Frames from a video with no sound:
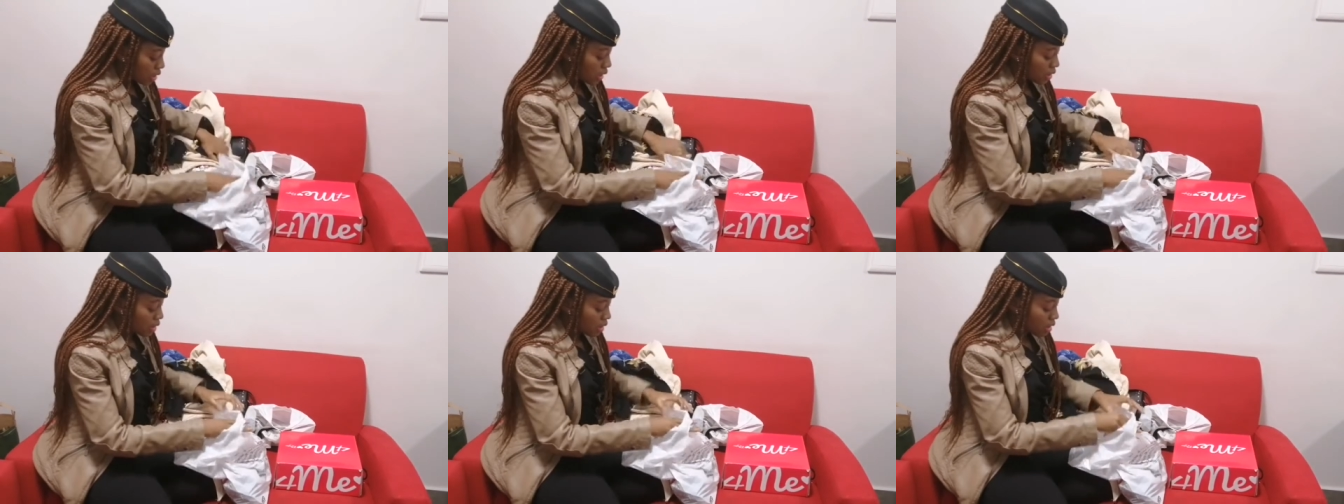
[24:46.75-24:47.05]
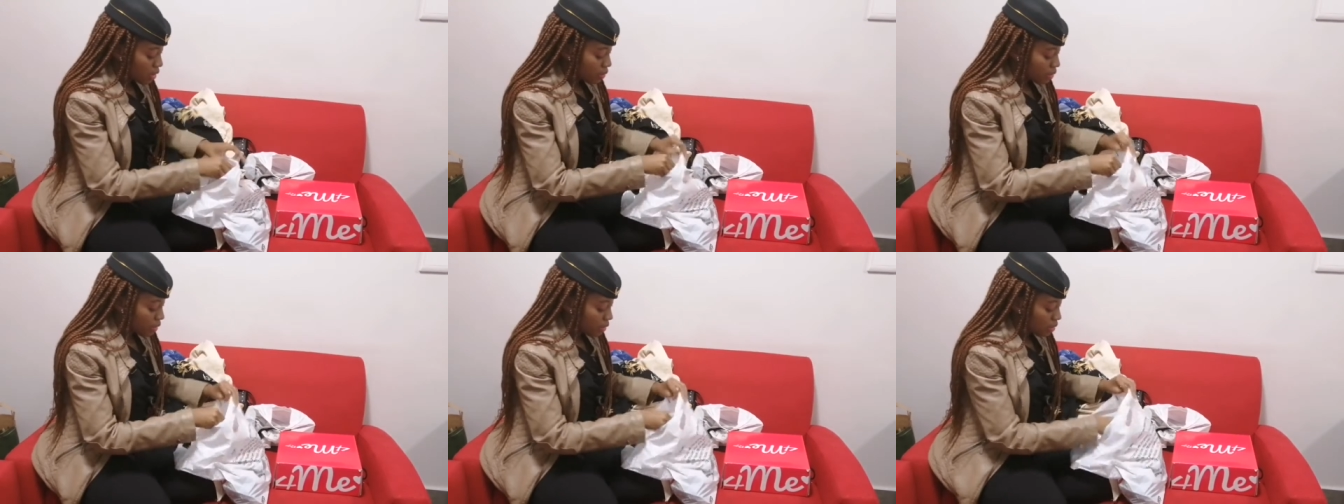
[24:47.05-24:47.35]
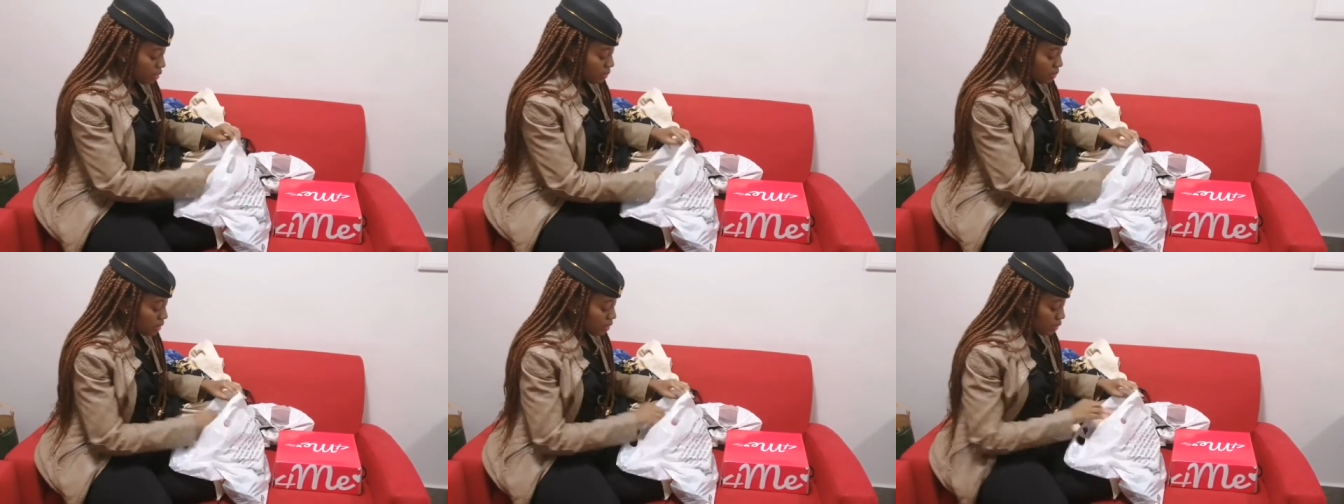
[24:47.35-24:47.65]
Yeah, then I
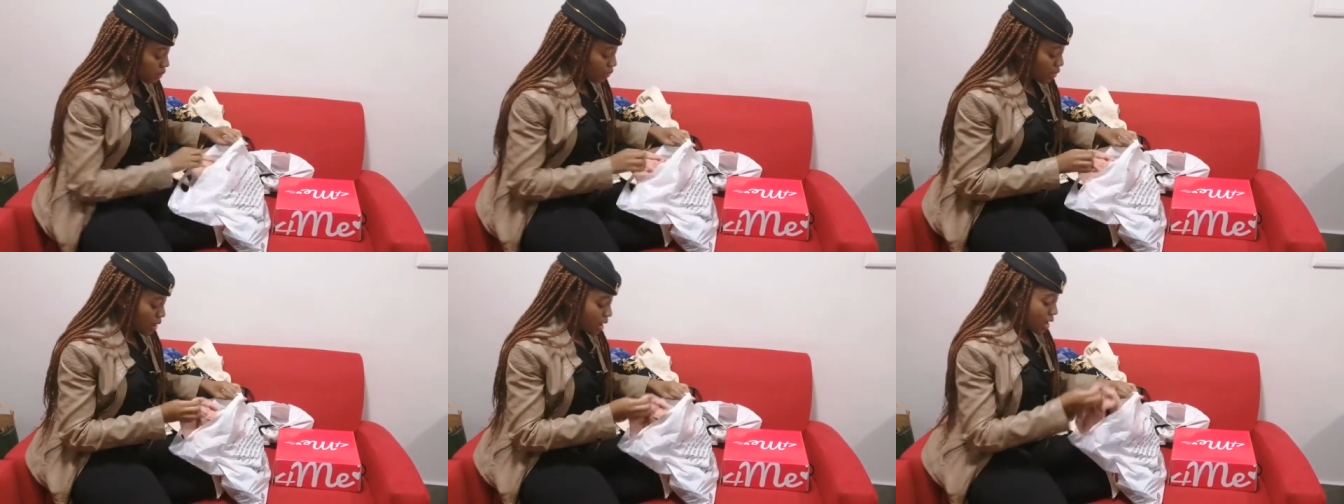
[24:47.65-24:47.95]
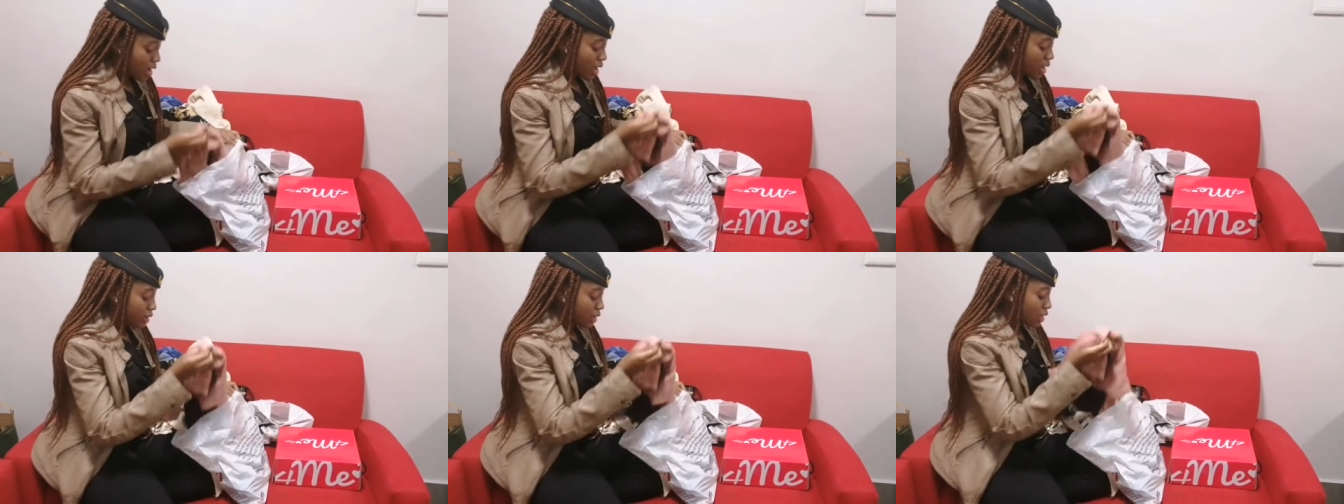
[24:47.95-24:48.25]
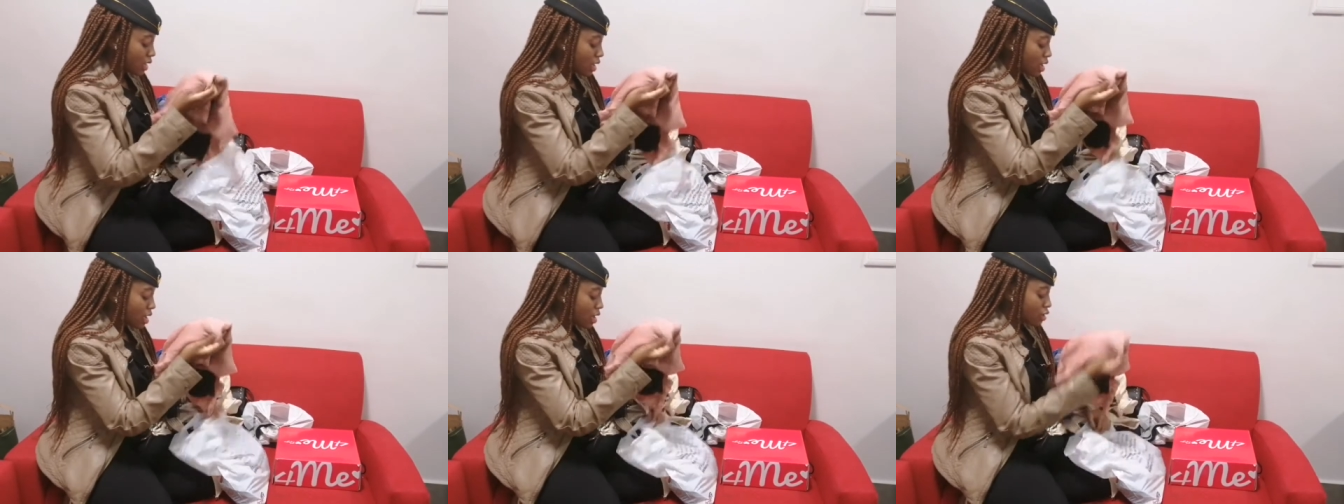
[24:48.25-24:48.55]
went to Mister
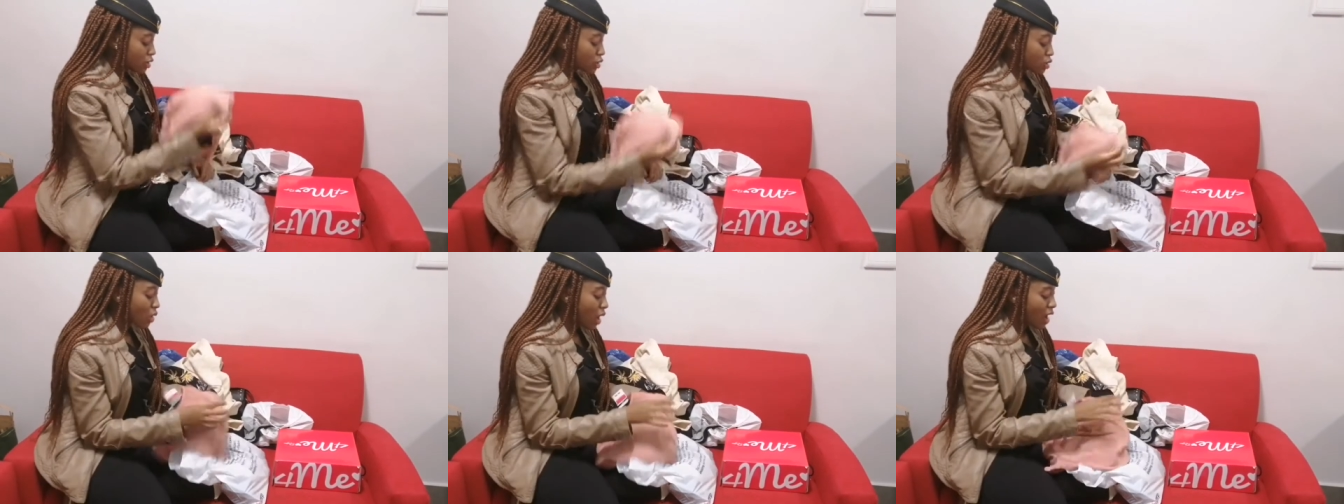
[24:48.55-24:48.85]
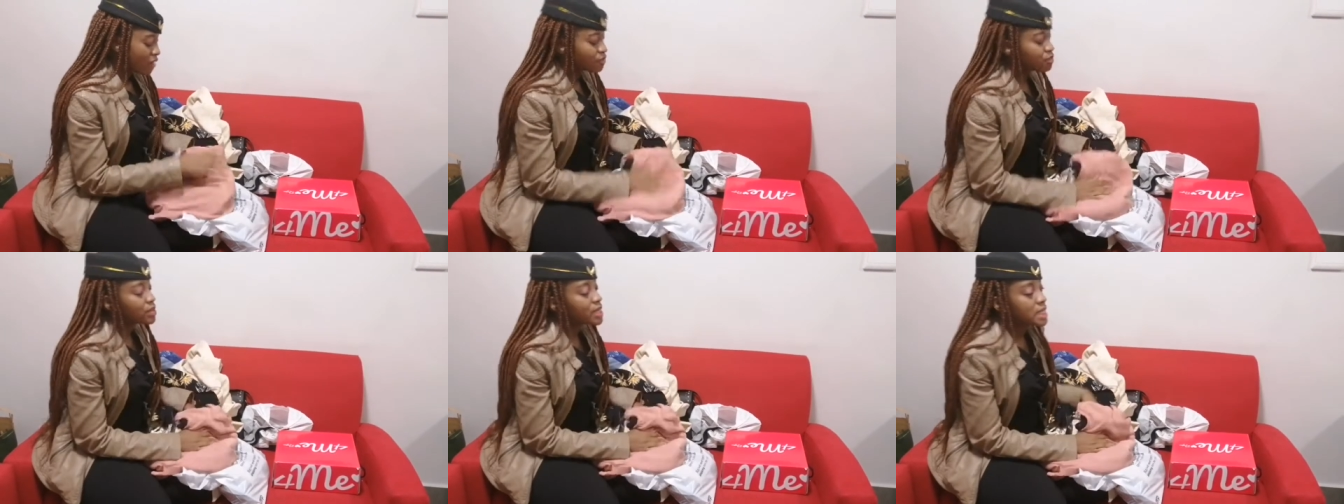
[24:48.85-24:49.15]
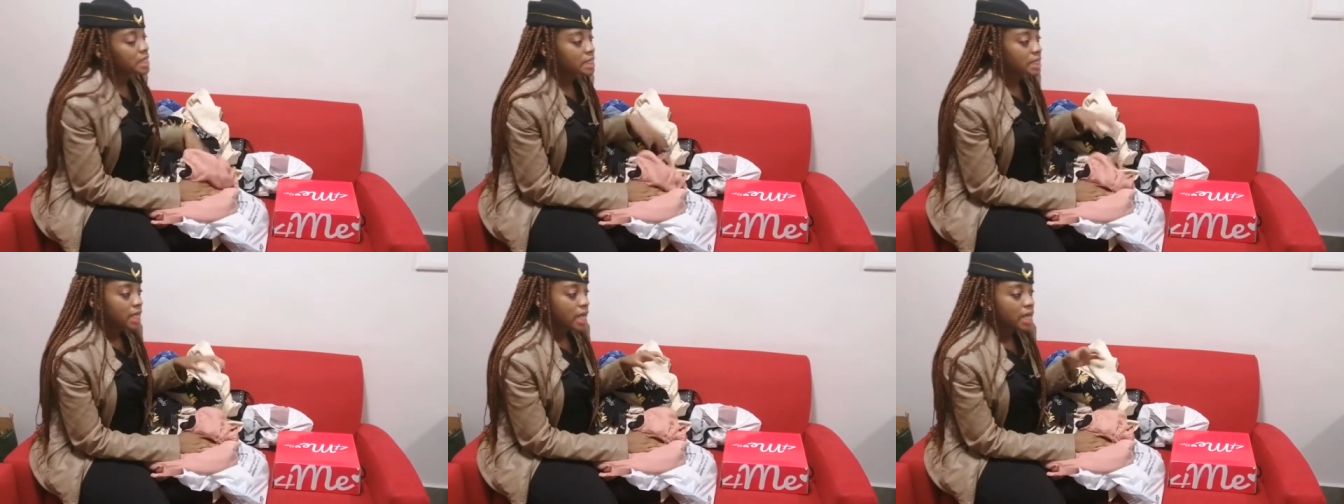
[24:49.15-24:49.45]
Price. So I've
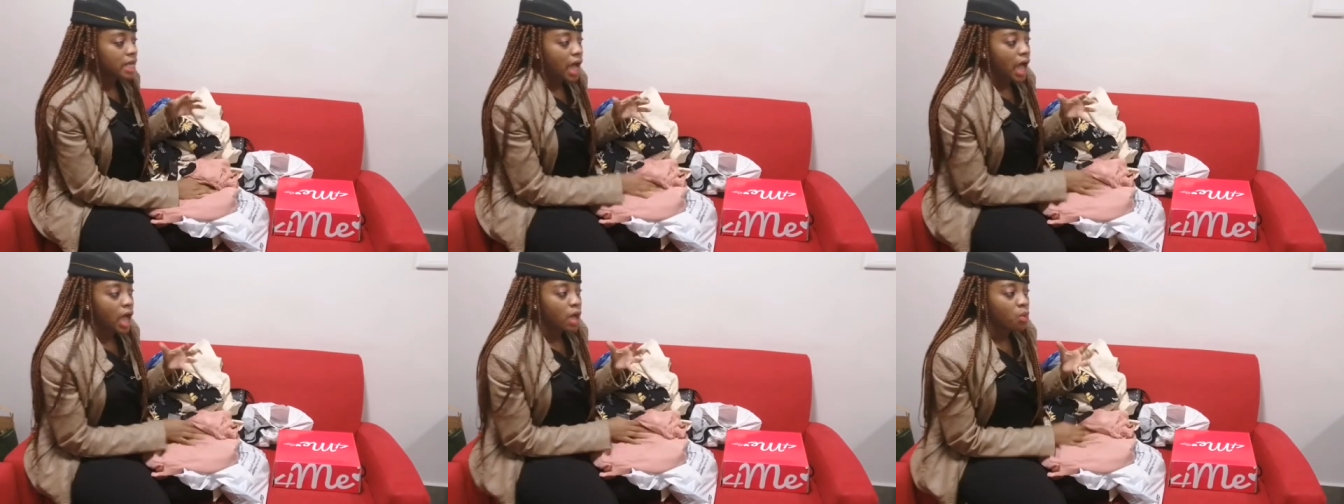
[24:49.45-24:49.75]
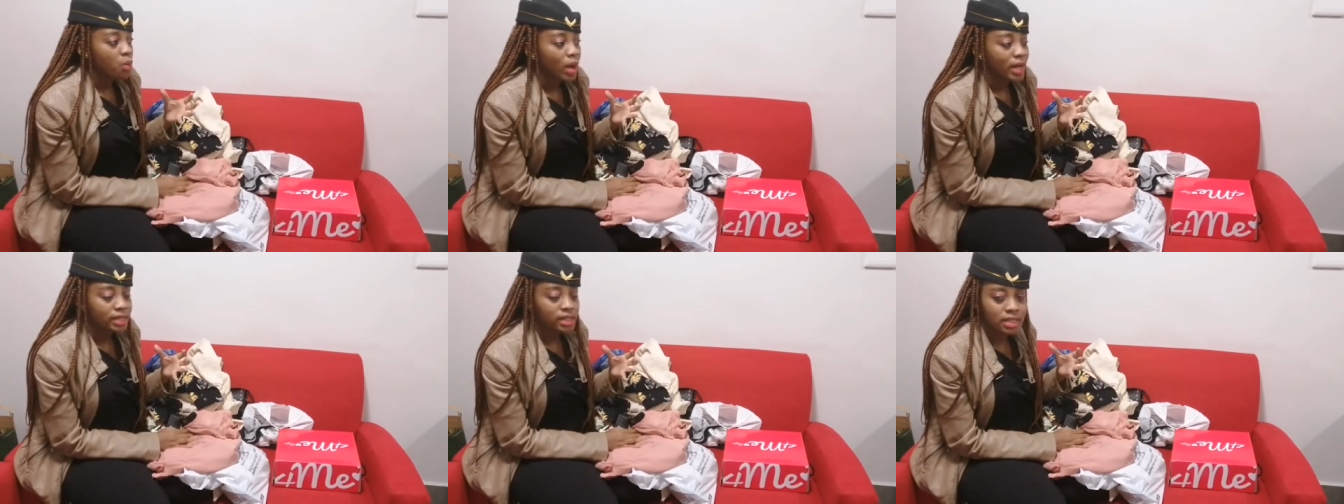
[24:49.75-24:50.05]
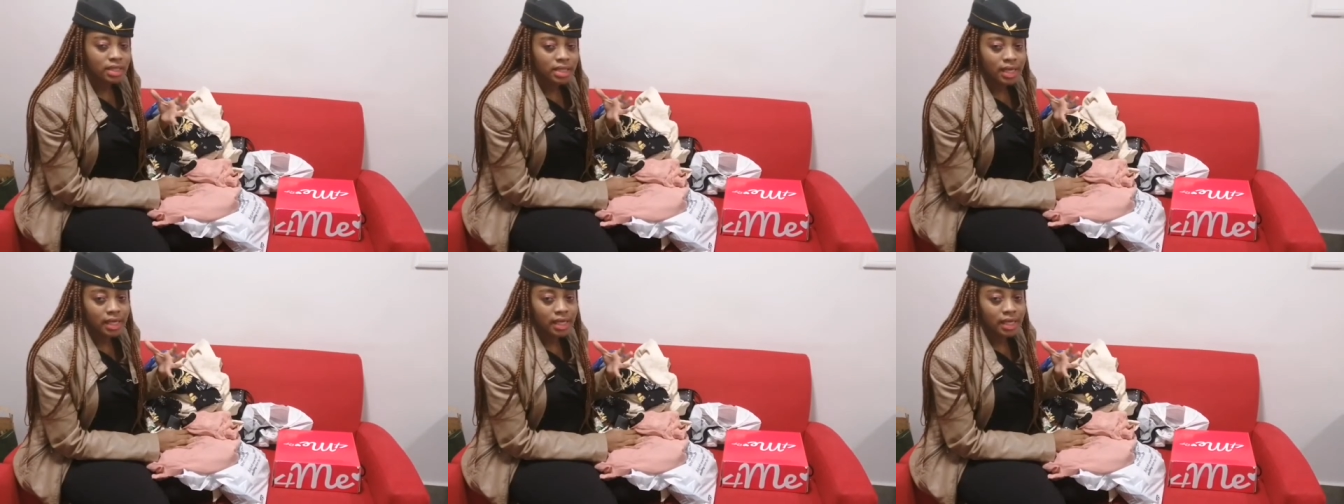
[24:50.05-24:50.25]
been saying I want